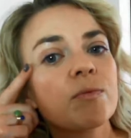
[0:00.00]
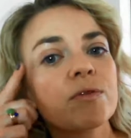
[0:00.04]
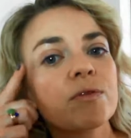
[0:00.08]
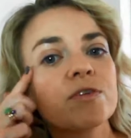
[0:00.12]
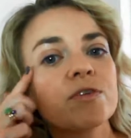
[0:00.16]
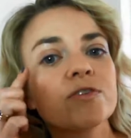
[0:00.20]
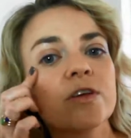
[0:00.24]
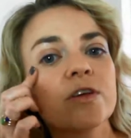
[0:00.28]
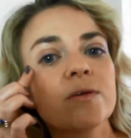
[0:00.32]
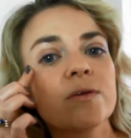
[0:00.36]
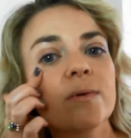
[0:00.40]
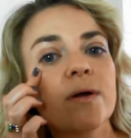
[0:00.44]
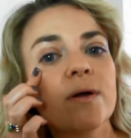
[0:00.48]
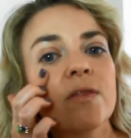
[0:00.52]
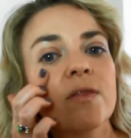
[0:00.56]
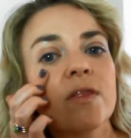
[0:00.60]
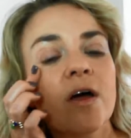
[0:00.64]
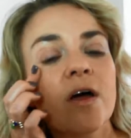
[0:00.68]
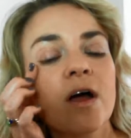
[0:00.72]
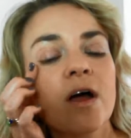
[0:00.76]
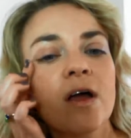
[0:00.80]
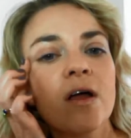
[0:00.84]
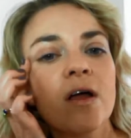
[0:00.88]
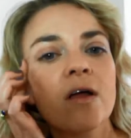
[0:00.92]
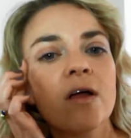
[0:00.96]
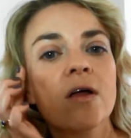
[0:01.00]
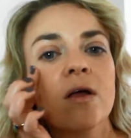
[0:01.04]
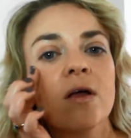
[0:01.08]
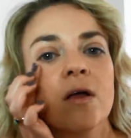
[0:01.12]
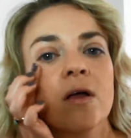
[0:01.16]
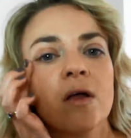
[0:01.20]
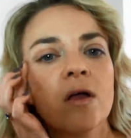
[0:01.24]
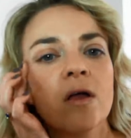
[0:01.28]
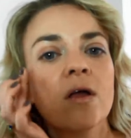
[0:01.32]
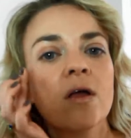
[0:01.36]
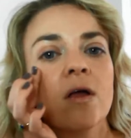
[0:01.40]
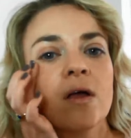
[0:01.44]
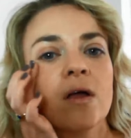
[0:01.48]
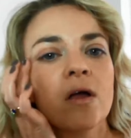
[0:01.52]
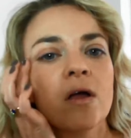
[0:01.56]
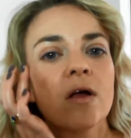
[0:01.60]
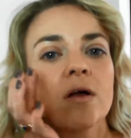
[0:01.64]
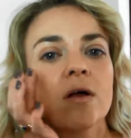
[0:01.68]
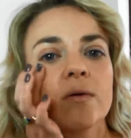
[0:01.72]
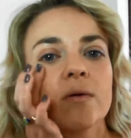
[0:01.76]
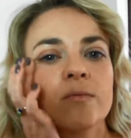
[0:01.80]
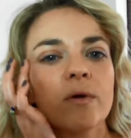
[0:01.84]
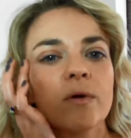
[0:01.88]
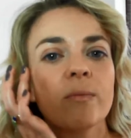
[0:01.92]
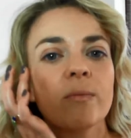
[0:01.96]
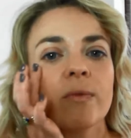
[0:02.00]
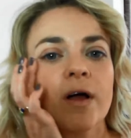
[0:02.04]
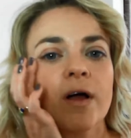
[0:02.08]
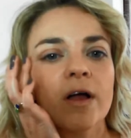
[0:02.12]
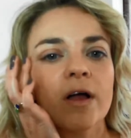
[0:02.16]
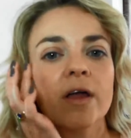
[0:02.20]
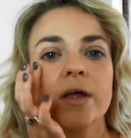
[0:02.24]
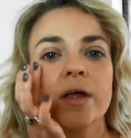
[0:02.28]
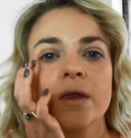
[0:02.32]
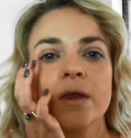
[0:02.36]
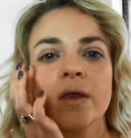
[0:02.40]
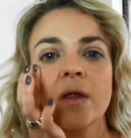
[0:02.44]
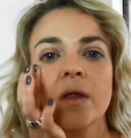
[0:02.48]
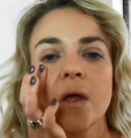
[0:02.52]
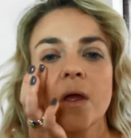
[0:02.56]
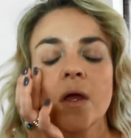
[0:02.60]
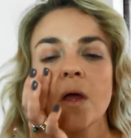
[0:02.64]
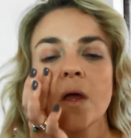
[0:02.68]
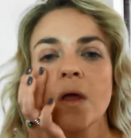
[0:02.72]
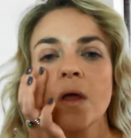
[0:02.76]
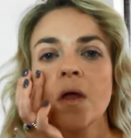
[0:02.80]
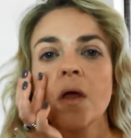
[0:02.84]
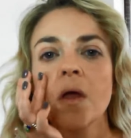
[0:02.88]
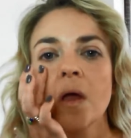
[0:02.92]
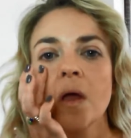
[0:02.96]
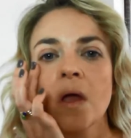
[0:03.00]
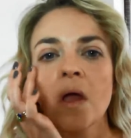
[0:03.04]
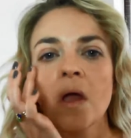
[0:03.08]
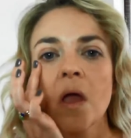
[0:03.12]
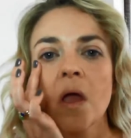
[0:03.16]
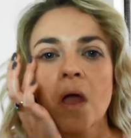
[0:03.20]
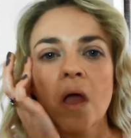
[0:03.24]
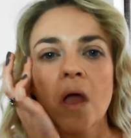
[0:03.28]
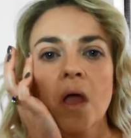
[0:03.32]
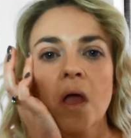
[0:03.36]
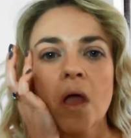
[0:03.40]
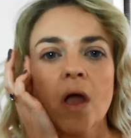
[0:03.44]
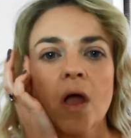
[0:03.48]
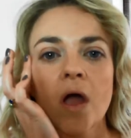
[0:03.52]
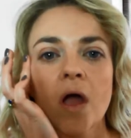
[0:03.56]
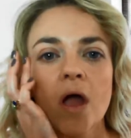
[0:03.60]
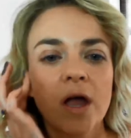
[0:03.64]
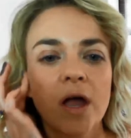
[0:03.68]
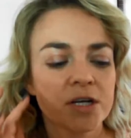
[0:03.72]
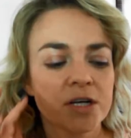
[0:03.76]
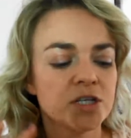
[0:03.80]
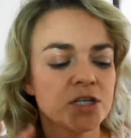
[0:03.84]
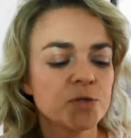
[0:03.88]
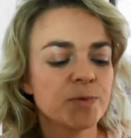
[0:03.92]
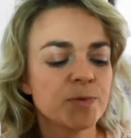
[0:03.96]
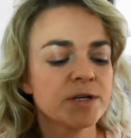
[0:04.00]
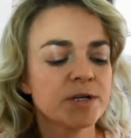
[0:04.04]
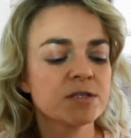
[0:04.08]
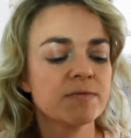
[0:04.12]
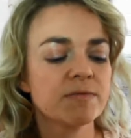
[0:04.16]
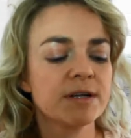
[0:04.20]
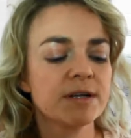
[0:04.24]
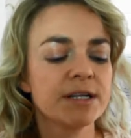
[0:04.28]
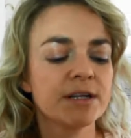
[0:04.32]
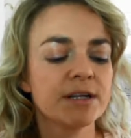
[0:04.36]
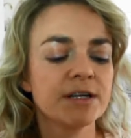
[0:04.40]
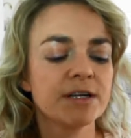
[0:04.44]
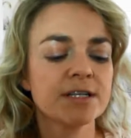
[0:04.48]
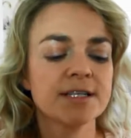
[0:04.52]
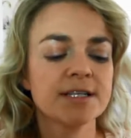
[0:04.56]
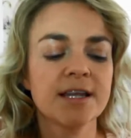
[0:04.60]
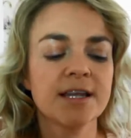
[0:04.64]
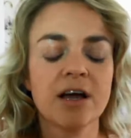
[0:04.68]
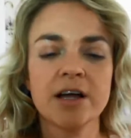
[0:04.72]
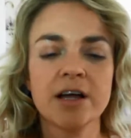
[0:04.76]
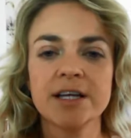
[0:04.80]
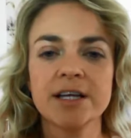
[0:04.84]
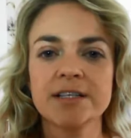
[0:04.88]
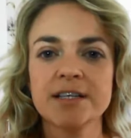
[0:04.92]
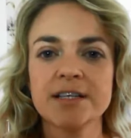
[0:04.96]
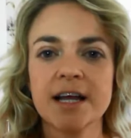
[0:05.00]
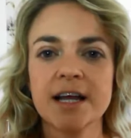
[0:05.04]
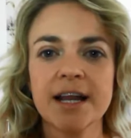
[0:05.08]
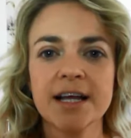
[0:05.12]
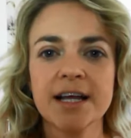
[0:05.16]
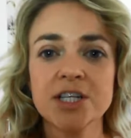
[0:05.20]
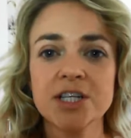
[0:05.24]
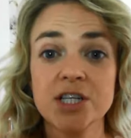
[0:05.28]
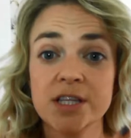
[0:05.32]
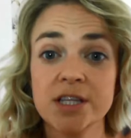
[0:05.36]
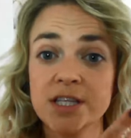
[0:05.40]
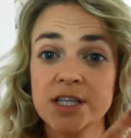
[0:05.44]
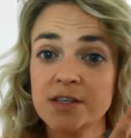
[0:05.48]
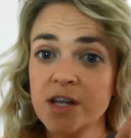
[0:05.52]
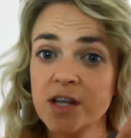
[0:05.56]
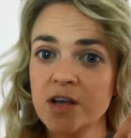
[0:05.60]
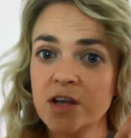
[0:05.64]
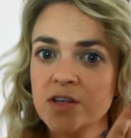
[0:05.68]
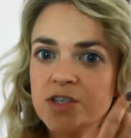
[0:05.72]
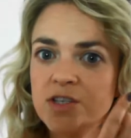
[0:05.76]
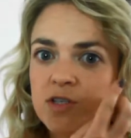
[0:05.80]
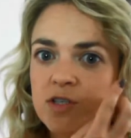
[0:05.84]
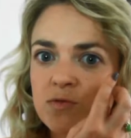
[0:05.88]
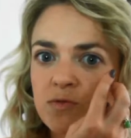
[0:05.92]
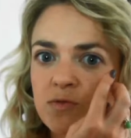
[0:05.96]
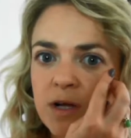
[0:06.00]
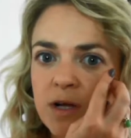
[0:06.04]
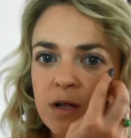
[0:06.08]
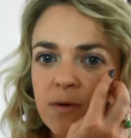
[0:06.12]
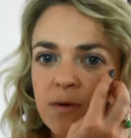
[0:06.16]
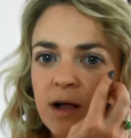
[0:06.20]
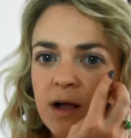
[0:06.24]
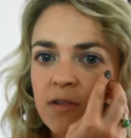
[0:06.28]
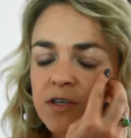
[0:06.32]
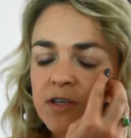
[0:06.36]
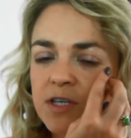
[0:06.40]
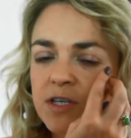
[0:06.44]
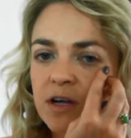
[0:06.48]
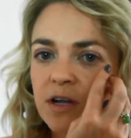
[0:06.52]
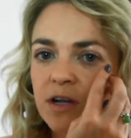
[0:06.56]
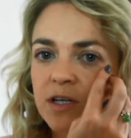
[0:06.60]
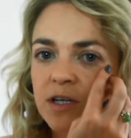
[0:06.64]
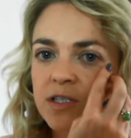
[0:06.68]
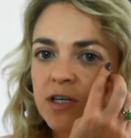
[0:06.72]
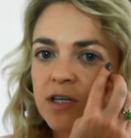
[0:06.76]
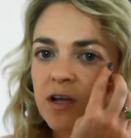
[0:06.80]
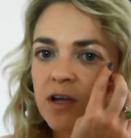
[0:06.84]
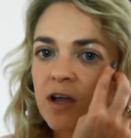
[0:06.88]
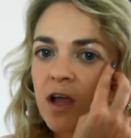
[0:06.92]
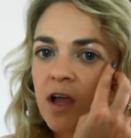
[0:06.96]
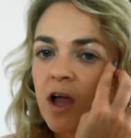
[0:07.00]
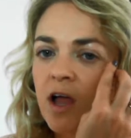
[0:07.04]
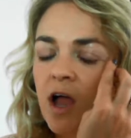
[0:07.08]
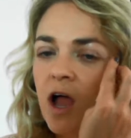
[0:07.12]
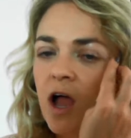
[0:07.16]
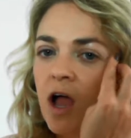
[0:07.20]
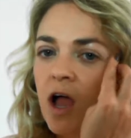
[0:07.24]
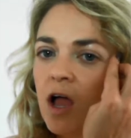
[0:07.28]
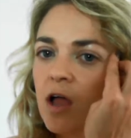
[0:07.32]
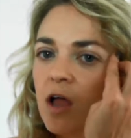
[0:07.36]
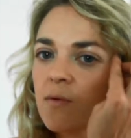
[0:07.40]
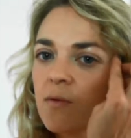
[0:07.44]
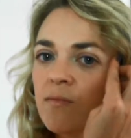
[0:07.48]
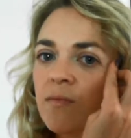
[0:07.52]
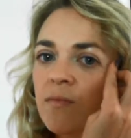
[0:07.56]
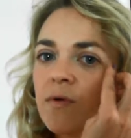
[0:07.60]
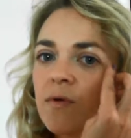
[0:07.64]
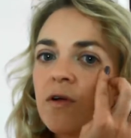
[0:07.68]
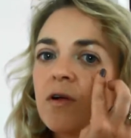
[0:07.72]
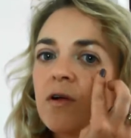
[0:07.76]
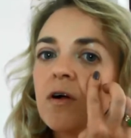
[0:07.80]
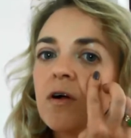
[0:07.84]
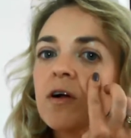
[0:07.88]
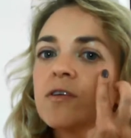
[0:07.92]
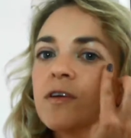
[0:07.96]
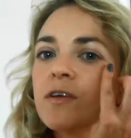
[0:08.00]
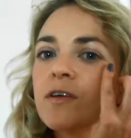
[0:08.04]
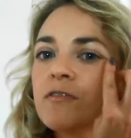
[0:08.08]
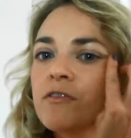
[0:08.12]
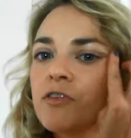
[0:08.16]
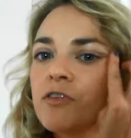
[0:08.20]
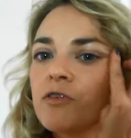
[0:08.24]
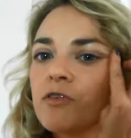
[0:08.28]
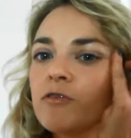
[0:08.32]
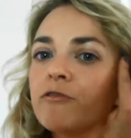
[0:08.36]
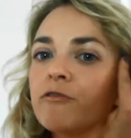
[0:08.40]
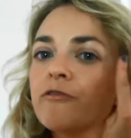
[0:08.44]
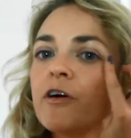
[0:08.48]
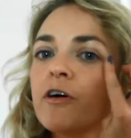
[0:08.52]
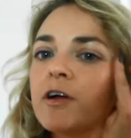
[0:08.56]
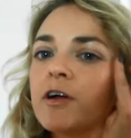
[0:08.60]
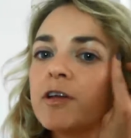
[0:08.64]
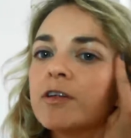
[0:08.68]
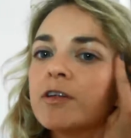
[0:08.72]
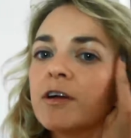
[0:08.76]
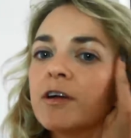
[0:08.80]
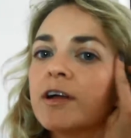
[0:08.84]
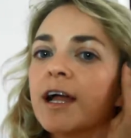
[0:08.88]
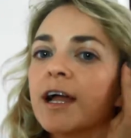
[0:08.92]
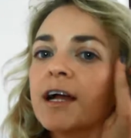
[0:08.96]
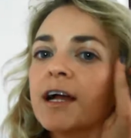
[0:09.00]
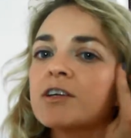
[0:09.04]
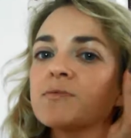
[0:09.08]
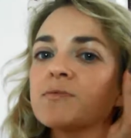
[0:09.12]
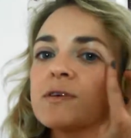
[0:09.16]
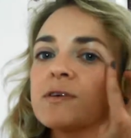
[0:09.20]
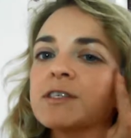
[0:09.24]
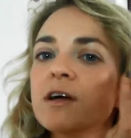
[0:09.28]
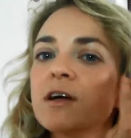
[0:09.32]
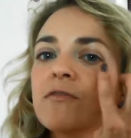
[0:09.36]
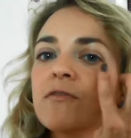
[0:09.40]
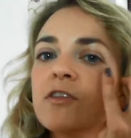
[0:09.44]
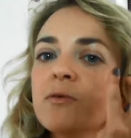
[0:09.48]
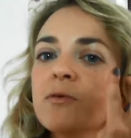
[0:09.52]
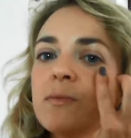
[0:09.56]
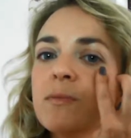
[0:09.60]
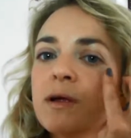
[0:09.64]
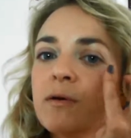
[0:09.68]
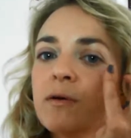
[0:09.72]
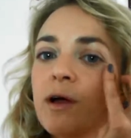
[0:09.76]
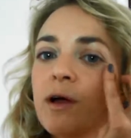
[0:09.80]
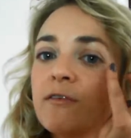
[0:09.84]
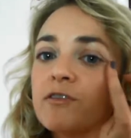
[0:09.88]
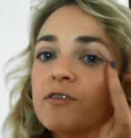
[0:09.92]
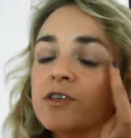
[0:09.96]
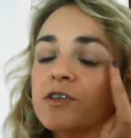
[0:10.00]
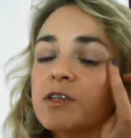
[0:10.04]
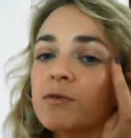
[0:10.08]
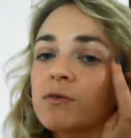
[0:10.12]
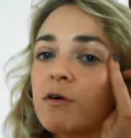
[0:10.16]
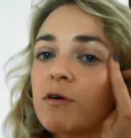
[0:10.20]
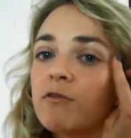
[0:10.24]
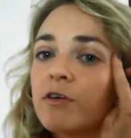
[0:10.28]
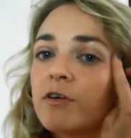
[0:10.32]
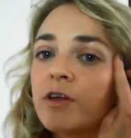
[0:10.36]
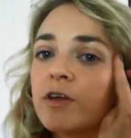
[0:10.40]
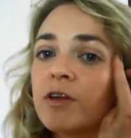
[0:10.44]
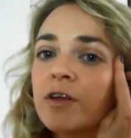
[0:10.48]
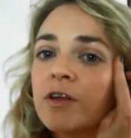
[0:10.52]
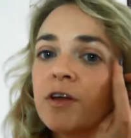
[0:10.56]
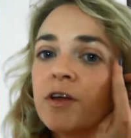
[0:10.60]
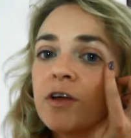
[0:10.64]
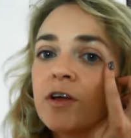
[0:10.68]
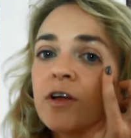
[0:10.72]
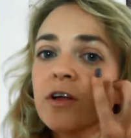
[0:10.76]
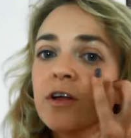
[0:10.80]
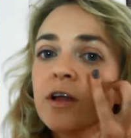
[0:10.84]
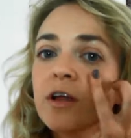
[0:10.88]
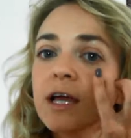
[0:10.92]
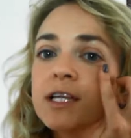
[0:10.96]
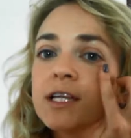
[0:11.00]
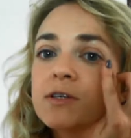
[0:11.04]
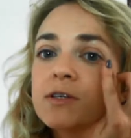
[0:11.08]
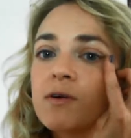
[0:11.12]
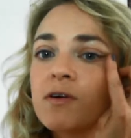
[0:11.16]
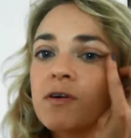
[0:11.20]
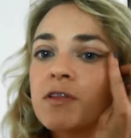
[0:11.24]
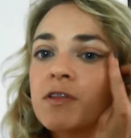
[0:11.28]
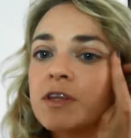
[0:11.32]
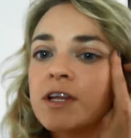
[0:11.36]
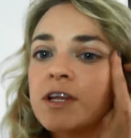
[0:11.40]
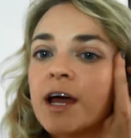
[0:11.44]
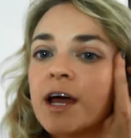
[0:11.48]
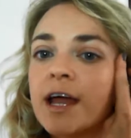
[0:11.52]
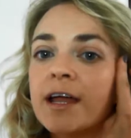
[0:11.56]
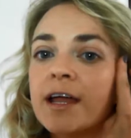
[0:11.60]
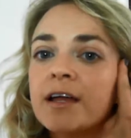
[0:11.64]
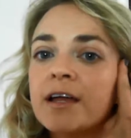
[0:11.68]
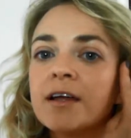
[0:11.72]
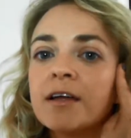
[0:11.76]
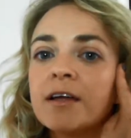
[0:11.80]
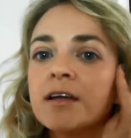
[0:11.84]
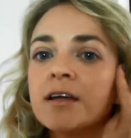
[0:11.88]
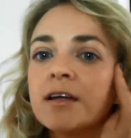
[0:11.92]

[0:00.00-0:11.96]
of the cheekbone there, and rub that in. Just brings a really nice light, and actually this lasts really well, this highlighter. I tend to sort of I catch myself in the mirror every so often later on in the day.